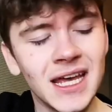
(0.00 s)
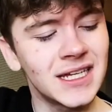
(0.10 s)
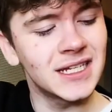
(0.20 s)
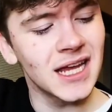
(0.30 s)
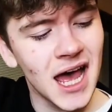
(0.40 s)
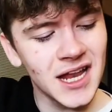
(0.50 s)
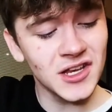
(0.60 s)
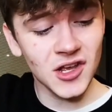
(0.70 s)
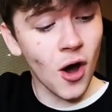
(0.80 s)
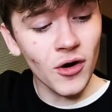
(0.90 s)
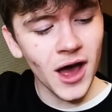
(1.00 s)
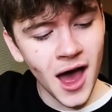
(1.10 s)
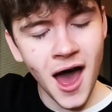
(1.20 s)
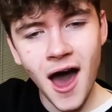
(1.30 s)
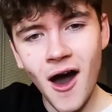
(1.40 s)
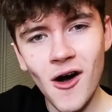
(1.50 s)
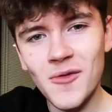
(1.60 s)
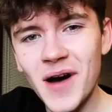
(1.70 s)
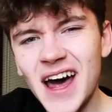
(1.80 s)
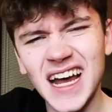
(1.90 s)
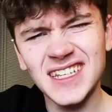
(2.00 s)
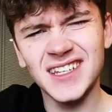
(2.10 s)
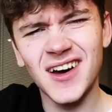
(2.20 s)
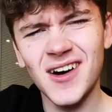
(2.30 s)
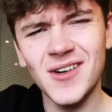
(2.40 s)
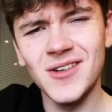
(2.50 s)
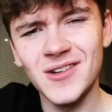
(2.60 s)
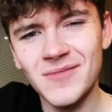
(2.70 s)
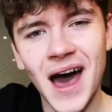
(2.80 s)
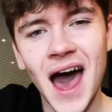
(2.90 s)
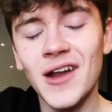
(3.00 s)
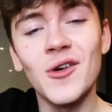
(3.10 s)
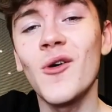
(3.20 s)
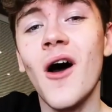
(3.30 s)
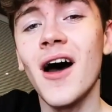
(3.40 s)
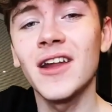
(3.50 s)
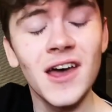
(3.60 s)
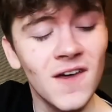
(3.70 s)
He said, Go to hell, but I told him I don't wanna.